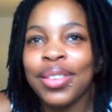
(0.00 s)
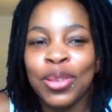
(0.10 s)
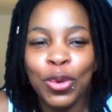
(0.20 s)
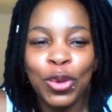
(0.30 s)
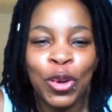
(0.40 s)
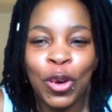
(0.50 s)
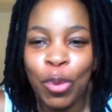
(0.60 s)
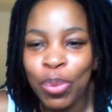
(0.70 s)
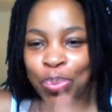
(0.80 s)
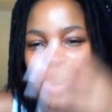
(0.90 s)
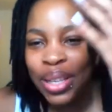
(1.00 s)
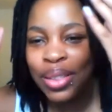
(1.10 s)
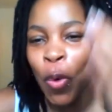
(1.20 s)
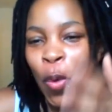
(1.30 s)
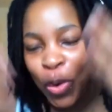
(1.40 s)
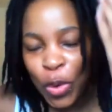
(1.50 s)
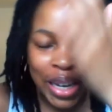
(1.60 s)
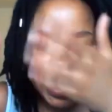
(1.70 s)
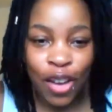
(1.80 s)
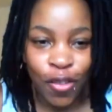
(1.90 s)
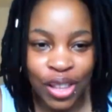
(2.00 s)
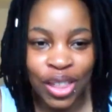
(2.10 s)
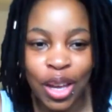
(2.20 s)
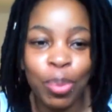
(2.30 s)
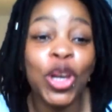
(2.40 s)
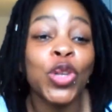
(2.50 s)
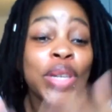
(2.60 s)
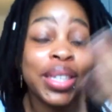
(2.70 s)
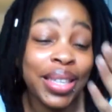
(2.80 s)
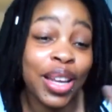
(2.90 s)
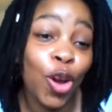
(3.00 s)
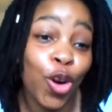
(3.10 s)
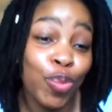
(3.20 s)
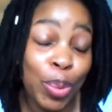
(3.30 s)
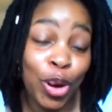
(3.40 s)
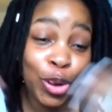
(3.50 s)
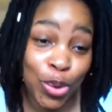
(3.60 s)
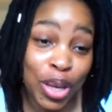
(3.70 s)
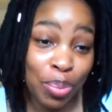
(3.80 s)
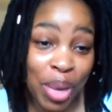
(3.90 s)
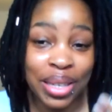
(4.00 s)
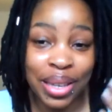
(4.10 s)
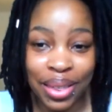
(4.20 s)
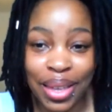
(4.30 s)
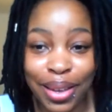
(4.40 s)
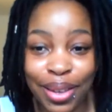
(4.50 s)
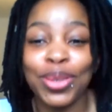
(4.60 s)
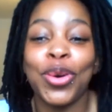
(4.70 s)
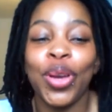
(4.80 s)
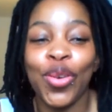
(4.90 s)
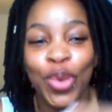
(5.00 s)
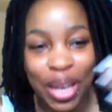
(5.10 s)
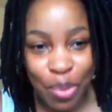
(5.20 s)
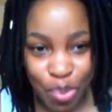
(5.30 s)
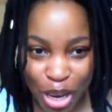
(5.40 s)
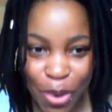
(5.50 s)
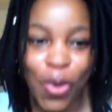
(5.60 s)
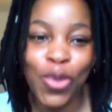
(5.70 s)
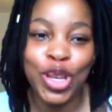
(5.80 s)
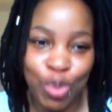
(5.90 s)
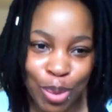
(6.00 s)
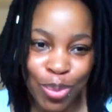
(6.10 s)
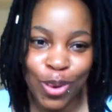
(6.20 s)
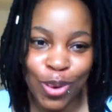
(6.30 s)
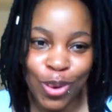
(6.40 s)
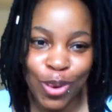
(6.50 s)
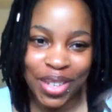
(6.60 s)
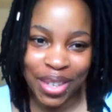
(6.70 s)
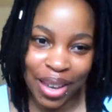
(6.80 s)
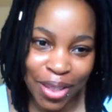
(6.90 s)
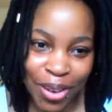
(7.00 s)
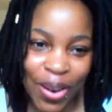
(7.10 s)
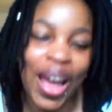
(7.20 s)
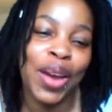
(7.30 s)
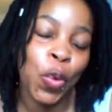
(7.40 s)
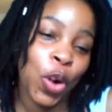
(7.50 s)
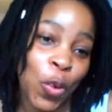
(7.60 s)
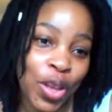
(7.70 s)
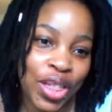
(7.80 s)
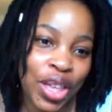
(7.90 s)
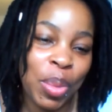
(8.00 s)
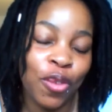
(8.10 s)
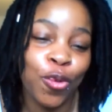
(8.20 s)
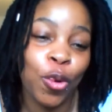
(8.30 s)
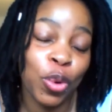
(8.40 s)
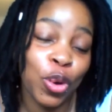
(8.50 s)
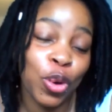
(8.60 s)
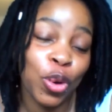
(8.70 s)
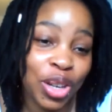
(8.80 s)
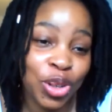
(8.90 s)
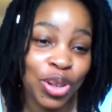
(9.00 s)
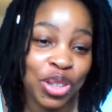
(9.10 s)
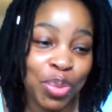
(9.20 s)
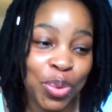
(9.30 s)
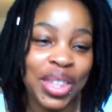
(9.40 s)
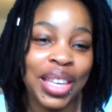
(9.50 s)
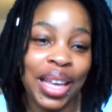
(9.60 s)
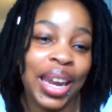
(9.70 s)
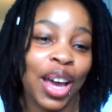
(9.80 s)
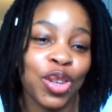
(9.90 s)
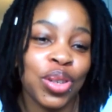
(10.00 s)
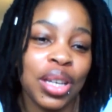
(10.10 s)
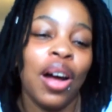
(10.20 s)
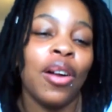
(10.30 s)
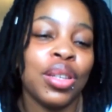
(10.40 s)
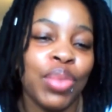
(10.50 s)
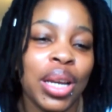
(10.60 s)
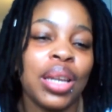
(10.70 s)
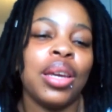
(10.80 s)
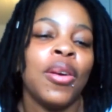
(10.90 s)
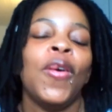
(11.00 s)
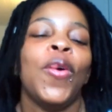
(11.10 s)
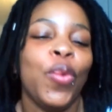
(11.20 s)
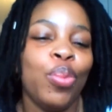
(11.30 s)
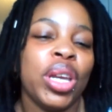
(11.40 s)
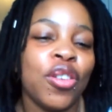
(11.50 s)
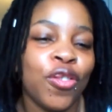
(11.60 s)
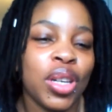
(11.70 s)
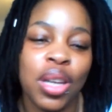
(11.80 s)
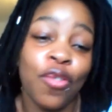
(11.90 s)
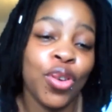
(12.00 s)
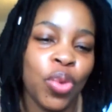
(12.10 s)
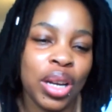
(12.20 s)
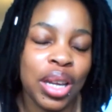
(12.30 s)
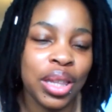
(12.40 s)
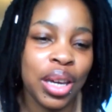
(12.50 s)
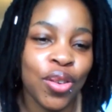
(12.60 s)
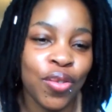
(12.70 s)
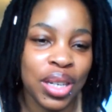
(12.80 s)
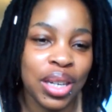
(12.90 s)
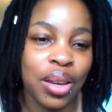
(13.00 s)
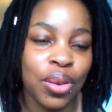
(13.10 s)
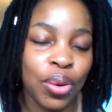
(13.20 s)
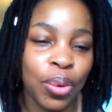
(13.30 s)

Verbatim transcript: to you know be the one who does everything because we see that a lot of people are doing amazing things. So if we can bring all these people together and work with them and form good relationships, we think that actually ultimately will benefit everyone at the end of the day.